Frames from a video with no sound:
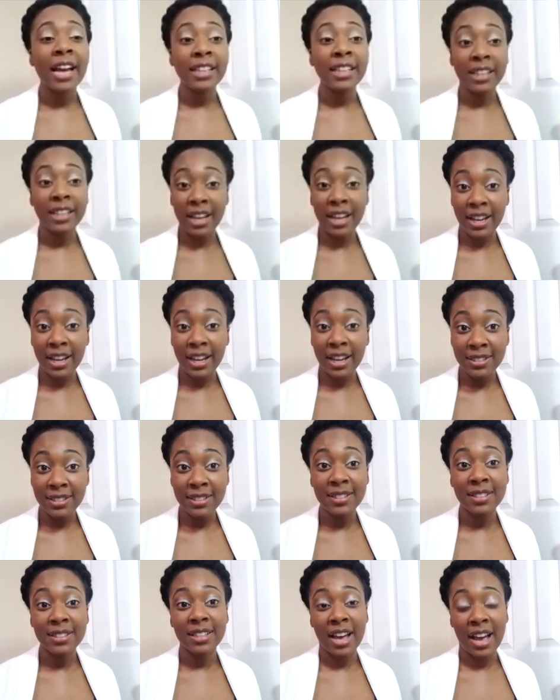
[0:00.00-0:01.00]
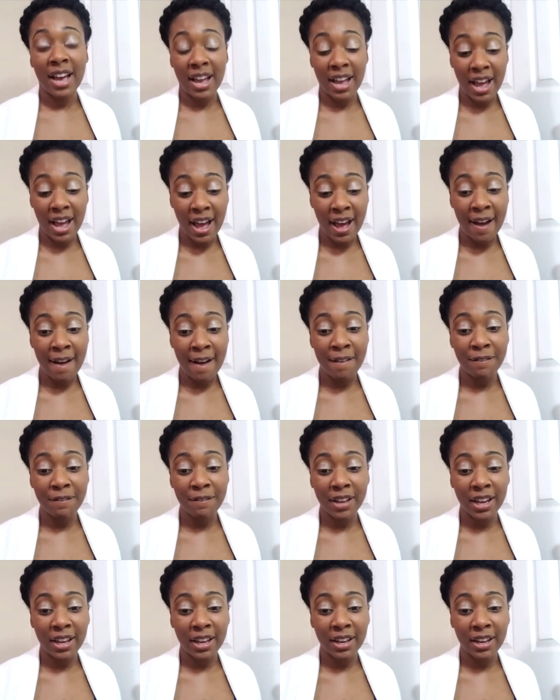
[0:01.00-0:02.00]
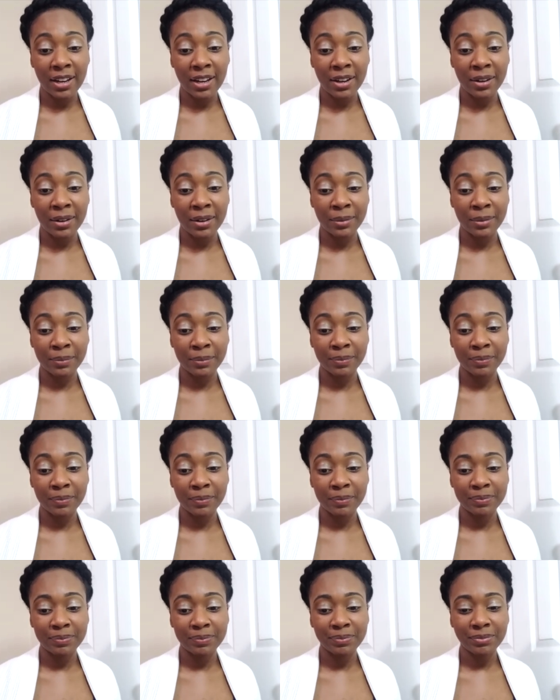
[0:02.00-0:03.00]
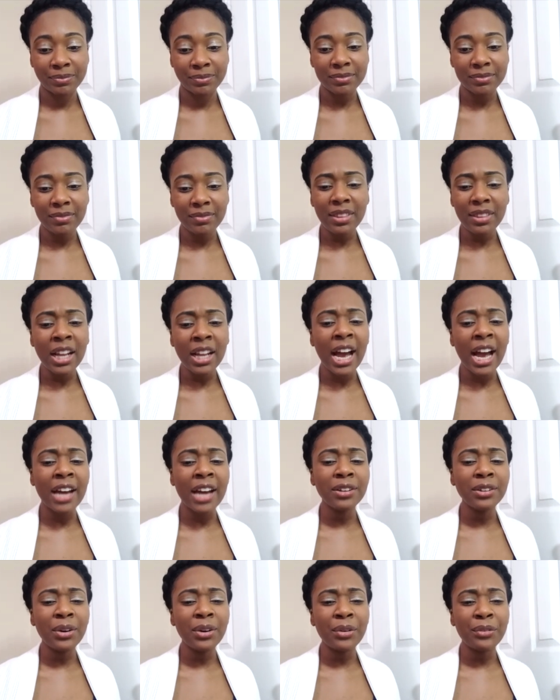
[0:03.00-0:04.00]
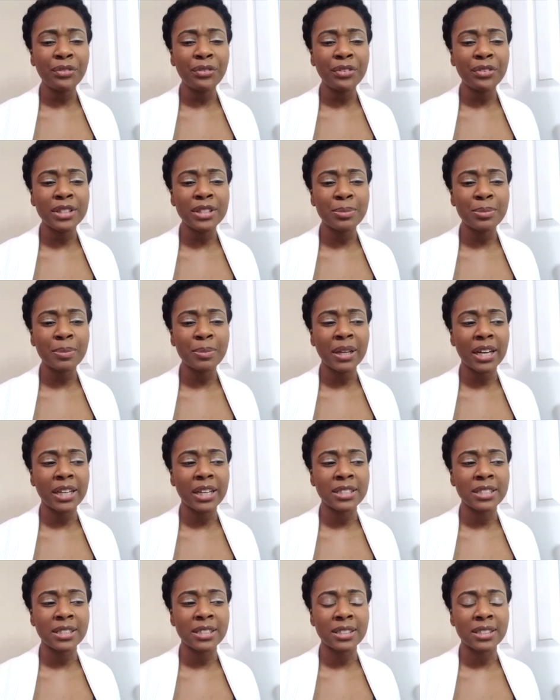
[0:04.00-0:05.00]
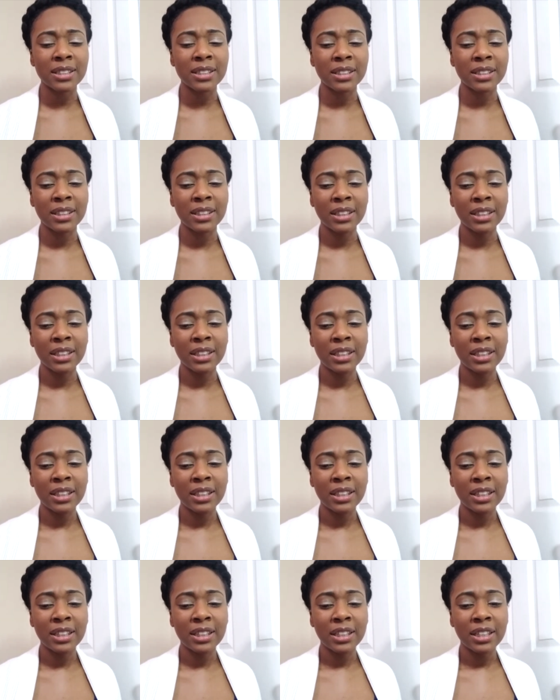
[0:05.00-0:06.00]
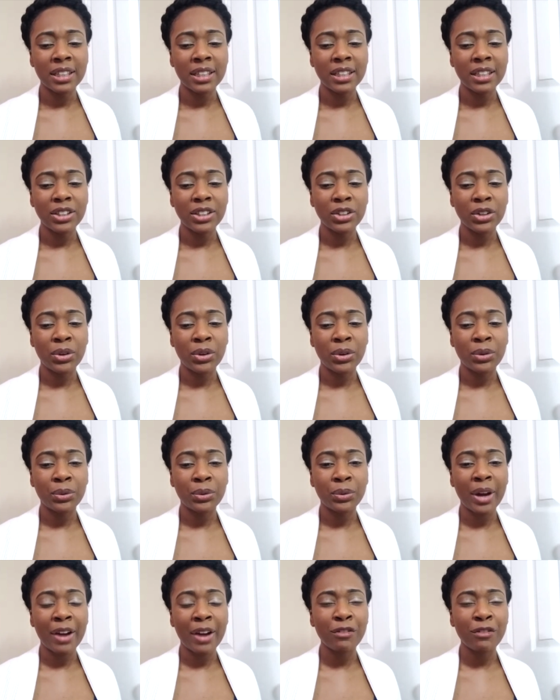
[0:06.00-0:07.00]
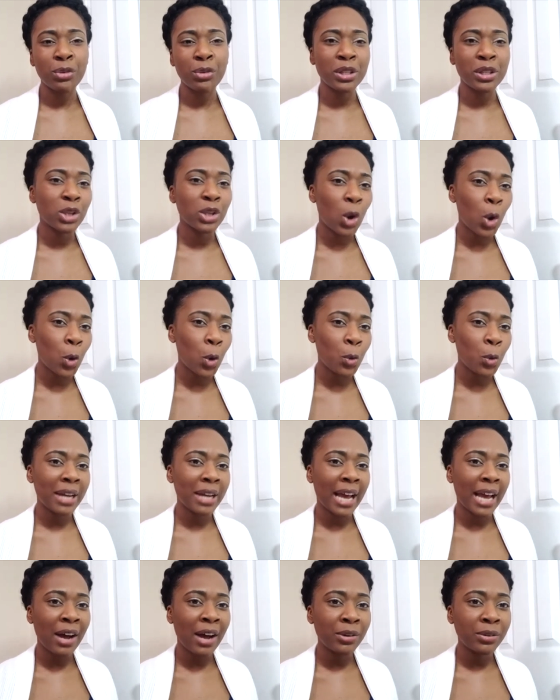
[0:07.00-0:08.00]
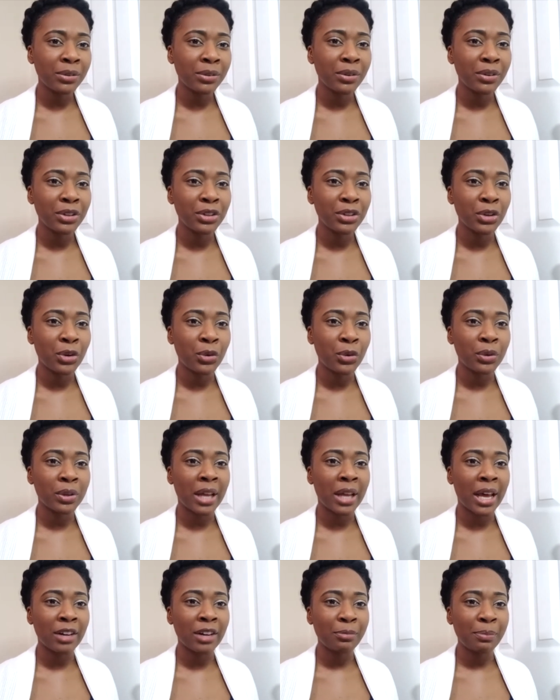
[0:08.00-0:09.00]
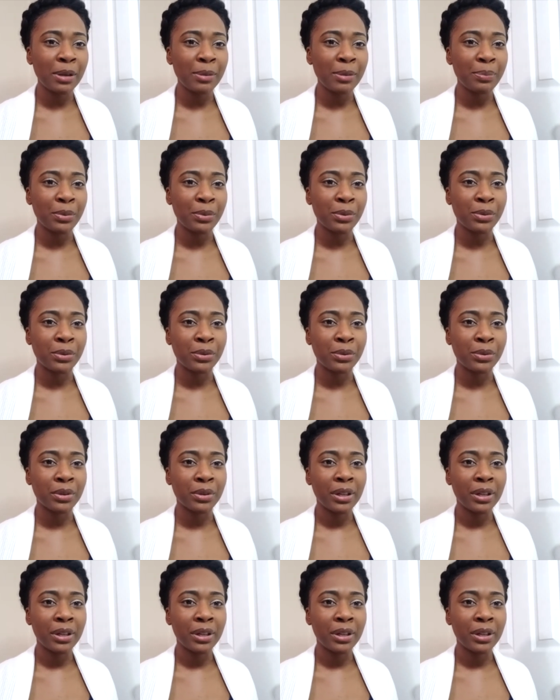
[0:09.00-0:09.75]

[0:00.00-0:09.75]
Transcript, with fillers: yes, I have, and um, I don't know if it's because you know, everyone's home now. You know, a lot of people,